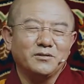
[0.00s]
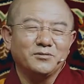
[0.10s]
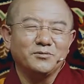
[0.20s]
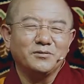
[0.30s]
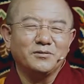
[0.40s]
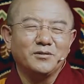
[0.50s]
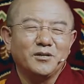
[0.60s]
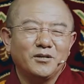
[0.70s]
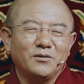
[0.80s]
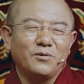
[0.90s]
it is
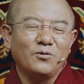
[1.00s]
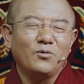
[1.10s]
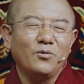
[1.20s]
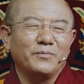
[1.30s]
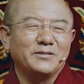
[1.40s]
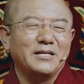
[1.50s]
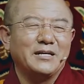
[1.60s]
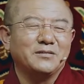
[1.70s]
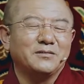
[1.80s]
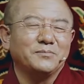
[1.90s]
because I couldn't
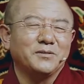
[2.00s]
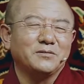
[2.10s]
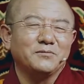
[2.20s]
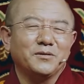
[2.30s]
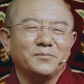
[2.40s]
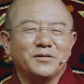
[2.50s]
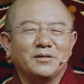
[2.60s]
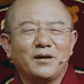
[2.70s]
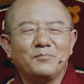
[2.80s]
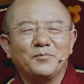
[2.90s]
find the ones
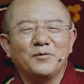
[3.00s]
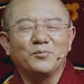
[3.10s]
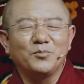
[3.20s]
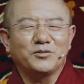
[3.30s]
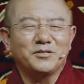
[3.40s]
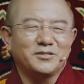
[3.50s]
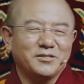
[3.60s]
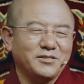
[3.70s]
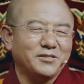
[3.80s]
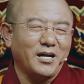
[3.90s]
that
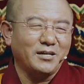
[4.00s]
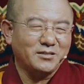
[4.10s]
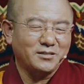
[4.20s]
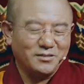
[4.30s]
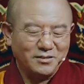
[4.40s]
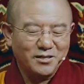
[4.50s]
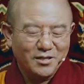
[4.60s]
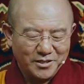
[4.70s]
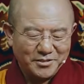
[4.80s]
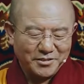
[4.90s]
really touches me.
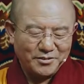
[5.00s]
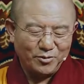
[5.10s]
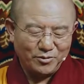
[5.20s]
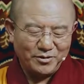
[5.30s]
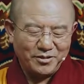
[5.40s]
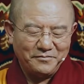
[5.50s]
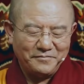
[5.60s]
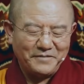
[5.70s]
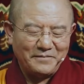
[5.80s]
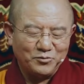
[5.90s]
But over
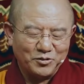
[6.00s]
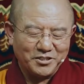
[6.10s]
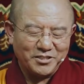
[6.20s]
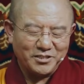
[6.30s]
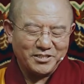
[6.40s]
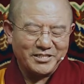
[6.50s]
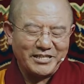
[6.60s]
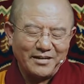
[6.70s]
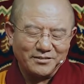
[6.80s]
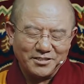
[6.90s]
here, this one I really
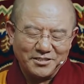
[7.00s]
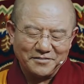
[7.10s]
like.